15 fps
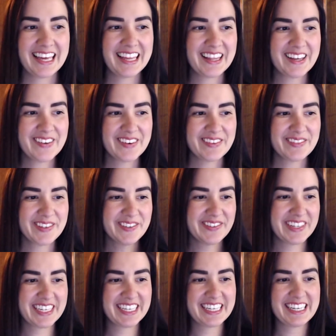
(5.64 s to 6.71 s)
Hello,
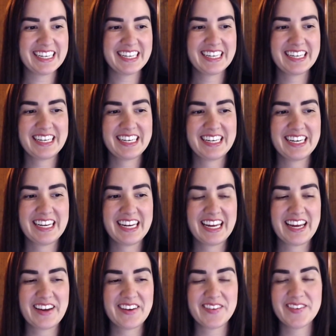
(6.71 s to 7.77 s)
everyone.
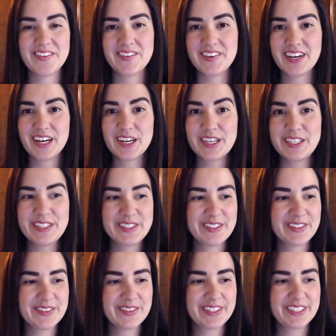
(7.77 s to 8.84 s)
How are you
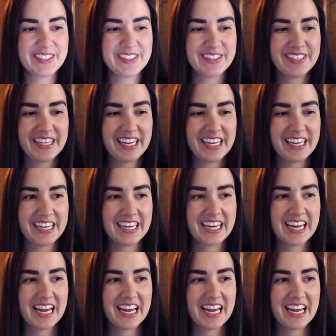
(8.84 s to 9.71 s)
doing today?